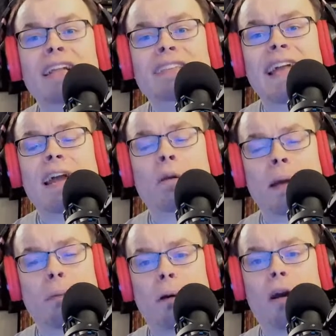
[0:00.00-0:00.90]
think it'll
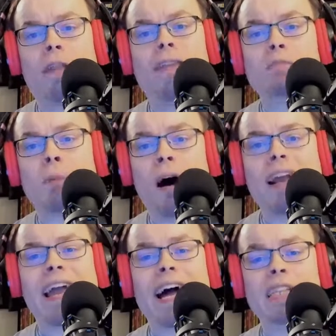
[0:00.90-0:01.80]
be a part of this
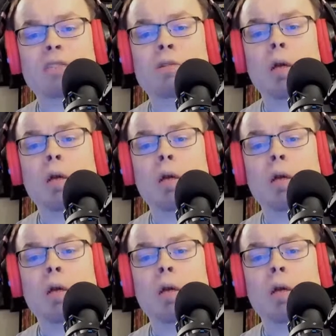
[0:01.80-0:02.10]
podcast,